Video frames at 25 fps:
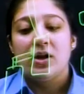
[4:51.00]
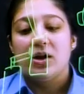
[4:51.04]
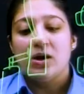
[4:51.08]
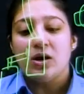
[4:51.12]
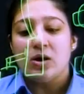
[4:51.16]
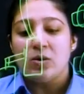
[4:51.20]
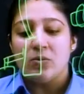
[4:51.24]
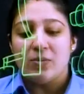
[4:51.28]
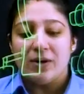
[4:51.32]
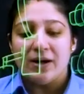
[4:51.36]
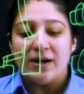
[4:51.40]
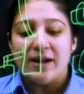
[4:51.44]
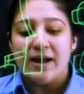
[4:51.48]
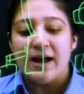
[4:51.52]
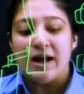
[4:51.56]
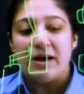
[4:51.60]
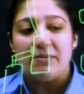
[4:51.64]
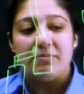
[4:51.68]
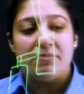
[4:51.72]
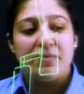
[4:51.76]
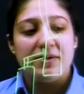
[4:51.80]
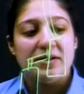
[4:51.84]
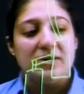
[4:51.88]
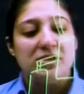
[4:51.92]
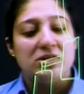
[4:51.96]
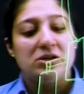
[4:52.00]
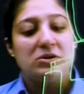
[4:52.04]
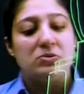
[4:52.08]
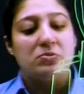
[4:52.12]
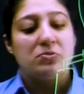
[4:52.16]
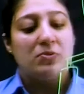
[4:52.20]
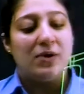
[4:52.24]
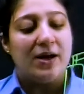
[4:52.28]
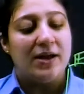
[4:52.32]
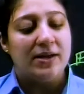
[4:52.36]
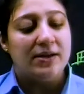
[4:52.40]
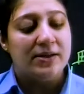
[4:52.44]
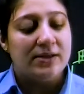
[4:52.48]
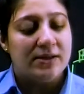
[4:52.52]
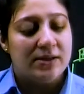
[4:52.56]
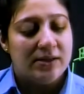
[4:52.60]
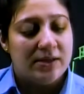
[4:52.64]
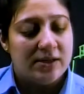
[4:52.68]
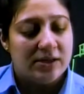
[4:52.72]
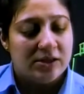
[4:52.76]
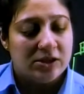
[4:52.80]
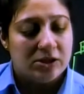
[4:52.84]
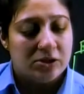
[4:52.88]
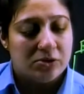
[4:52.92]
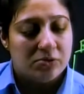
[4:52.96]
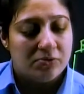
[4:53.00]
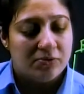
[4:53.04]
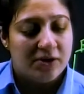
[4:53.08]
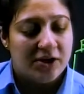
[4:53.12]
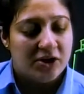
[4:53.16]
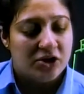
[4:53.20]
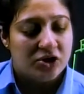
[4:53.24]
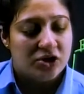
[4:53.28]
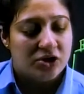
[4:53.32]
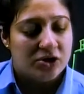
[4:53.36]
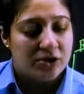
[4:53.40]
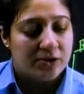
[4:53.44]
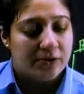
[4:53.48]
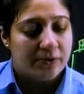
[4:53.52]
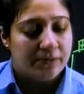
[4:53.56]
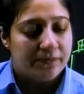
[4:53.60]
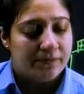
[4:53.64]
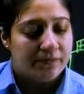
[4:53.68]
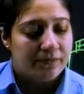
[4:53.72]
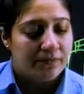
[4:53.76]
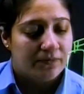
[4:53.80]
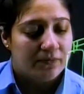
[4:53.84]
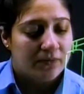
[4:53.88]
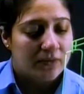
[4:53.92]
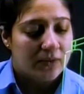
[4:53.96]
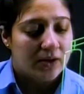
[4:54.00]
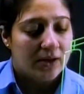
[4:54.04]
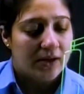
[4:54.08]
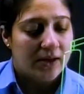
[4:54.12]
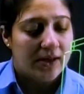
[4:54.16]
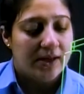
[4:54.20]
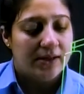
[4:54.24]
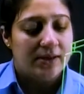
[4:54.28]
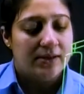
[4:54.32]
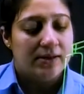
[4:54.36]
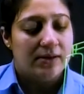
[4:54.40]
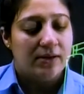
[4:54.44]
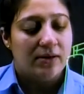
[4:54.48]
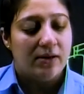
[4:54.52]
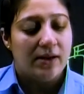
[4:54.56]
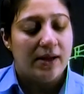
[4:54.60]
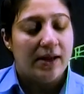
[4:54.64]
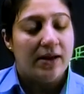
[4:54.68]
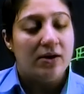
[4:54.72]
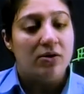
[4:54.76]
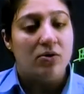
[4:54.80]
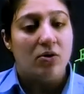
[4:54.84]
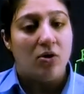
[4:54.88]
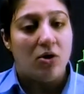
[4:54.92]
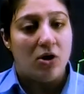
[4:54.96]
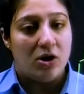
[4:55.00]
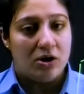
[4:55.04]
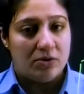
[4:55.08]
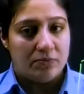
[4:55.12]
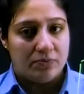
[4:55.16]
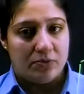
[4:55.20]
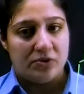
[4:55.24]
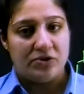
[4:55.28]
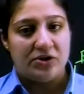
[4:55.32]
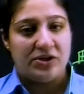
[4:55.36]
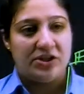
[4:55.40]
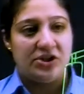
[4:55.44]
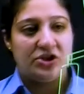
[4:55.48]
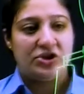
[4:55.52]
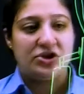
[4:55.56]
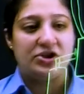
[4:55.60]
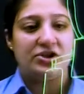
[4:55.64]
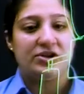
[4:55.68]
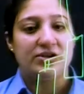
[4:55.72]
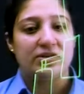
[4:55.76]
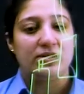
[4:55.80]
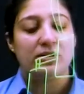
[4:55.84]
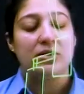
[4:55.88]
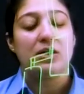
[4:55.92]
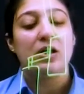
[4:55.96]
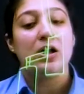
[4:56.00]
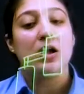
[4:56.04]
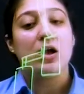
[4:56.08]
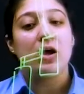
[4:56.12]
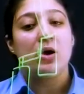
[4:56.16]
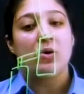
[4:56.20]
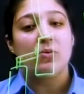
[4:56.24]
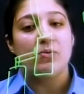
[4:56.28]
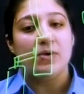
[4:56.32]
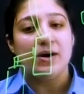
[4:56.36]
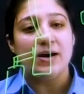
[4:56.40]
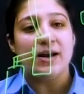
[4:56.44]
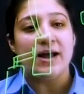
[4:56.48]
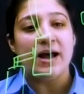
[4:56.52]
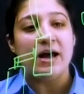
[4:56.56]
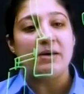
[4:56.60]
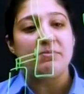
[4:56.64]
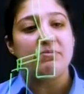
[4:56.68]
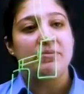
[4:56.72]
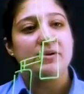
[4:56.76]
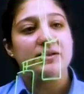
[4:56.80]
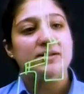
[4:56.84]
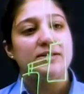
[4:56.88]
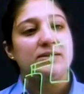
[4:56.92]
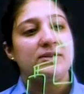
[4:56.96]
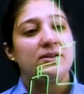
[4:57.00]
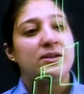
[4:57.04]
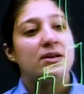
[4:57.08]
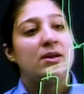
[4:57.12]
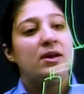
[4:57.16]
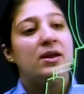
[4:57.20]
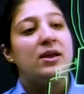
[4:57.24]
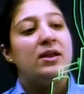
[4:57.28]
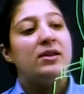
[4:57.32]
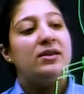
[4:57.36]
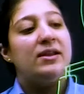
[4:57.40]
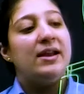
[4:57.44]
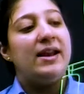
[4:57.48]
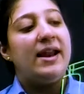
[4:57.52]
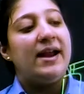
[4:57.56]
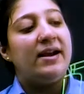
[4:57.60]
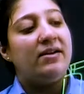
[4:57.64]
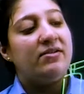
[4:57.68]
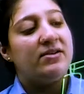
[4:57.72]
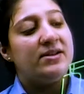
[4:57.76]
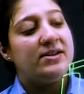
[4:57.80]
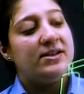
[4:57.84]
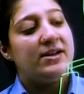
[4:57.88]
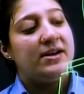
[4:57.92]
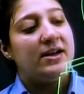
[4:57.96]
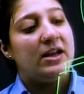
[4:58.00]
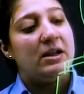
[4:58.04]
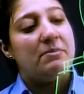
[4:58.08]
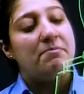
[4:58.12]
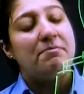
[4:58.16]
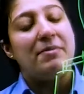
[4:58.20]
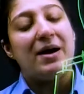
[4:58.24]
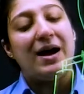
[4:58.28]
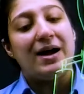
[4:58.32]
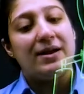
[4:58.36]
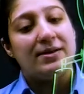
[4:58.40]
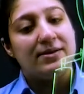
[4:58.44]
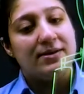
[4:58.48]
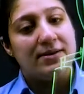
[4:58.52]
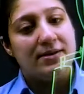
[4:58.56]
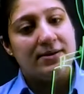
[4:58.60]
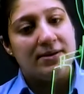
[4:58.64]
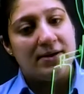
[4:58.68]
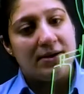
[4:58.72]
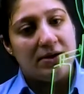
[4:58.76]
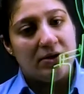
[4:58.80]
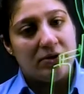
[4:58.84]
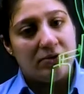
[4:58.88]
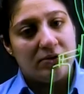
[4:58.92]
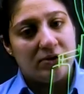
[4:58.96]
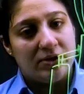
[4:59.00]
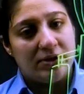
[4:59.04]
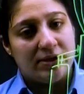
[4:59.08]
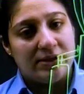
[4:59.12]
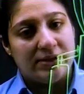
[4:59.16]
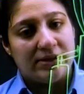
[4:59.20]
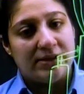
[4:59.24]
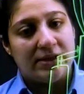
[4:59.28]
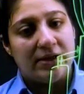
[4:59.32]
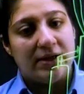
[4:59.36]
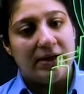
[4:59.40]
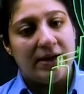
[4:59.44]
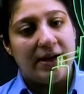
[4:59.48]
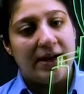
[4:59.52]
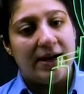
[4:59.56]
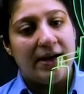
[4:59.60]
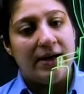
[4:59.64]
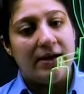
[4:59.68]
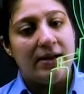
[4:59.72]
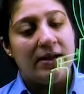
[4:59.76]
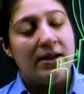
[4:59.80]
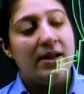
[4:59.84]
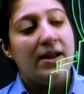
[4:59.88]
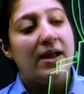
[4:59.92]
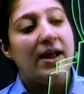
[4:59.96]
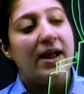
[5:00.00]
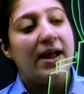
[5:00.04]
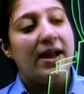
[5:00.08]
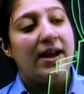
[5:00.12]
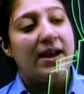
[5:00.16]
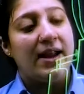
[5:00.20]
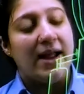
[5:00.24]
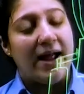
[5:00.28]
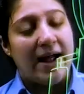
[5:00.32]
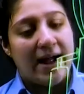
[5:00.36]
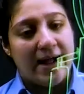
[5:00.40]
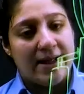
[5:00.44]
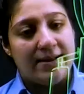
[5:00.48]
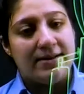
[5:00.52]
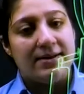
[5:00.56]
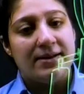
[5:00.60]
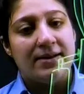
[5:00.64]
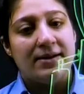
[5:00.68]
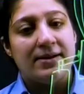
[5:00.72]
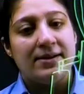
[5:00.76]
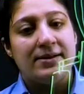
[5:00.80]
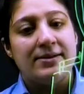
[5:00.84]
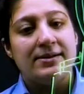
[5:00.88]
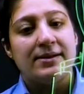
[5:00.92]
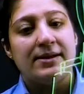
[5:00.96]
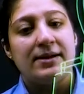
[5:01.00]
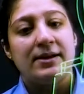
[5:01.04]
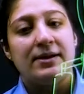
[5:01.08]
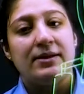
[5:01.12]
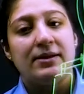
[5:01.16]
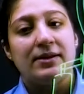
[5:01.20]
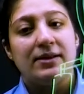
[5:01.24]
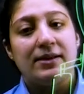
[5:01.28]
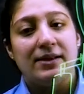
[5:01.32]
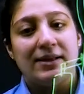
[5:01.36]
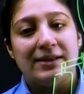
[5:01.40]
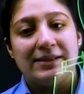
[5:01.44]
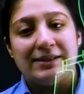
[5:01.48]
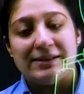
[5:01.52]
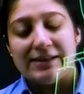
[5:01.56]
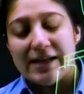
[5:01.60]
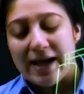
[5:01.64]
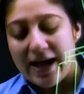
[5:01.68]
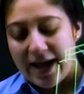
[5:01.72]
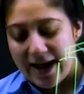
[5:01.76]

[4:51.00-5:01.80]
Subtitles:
Now what happens once the switch is in on position? What happens? The electricity passes into the circuit, and as a result this